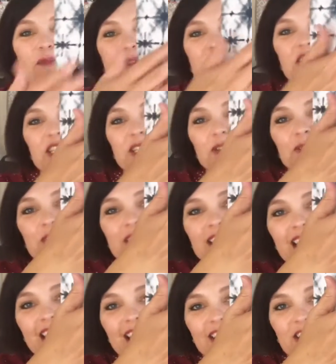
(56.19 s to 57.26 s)
She used
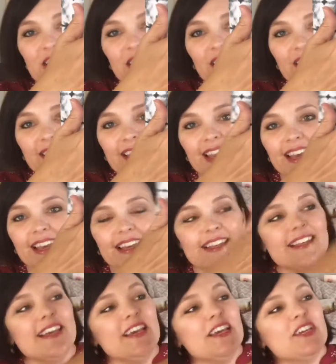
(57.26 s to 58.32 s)
the hedgehog
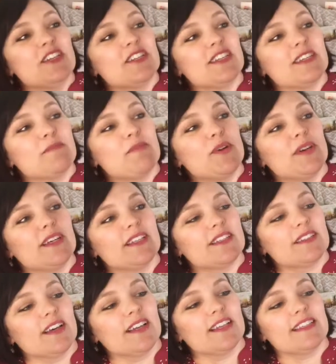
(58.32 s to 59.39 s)
and she put
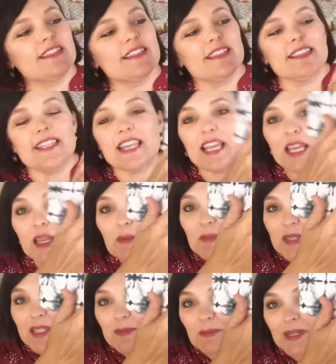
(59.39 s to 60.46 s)
Sonic's the
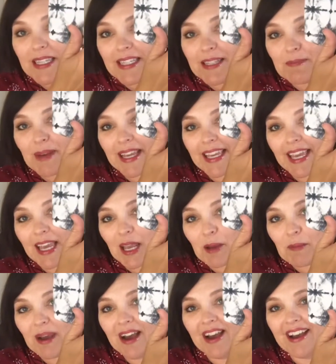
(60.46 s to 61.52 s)
name, Speed's my
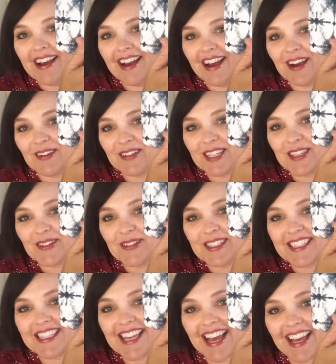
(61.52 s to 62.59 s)
game. How cute
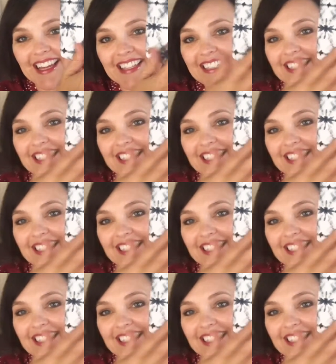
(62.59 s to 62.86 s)
is that?